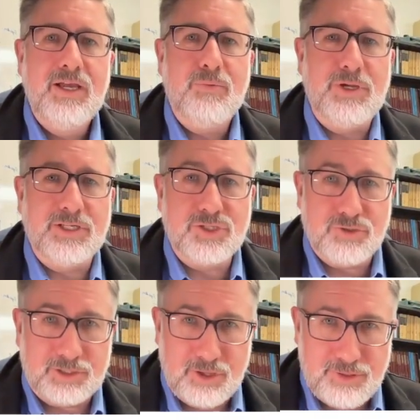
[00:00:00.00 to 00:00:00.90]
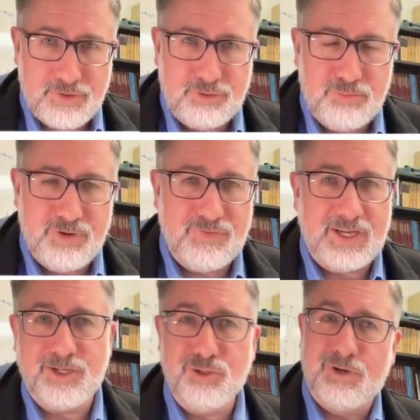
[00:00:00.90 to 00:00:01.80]
we construct a 32-bit
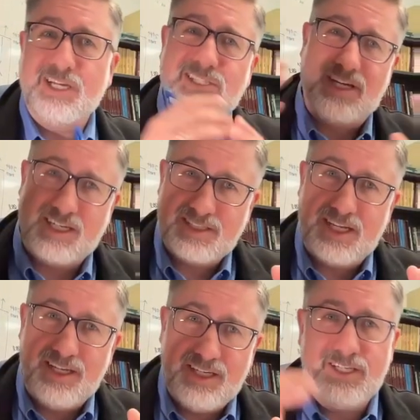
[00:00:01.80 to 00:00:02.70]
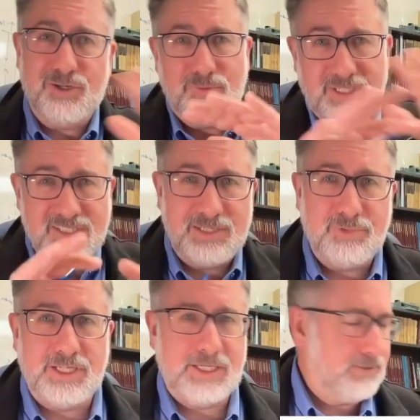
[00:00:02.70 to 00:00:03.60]
value by sign extending it or
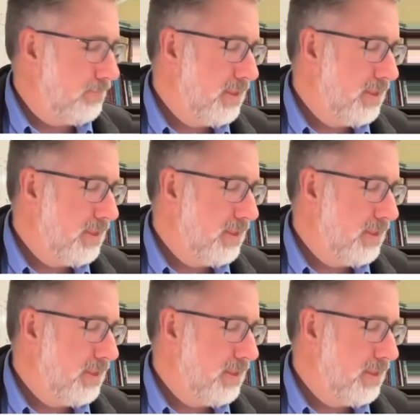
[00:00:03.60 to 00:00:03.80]
reassembling it,